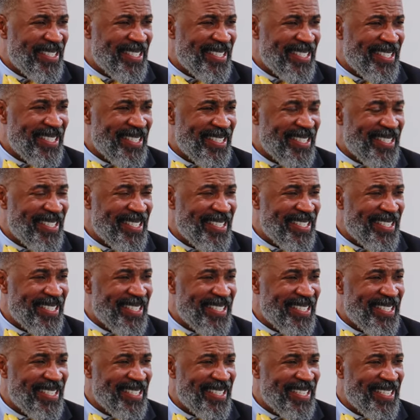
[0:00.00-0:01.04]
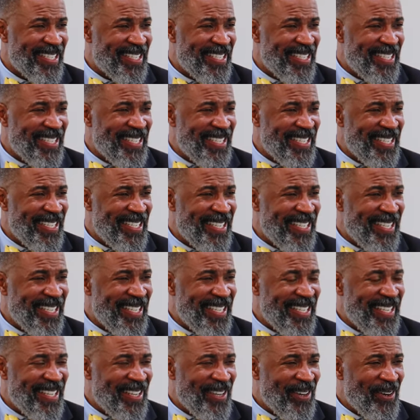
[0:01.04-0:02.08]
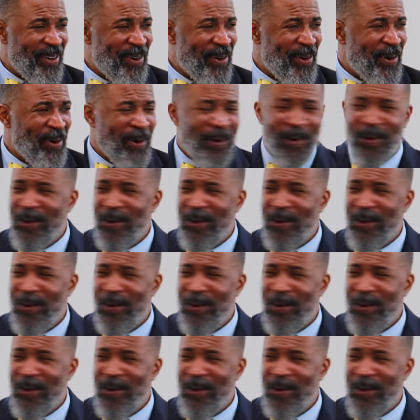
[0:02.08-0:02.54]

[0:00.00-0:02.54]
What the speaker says: Nothing is said.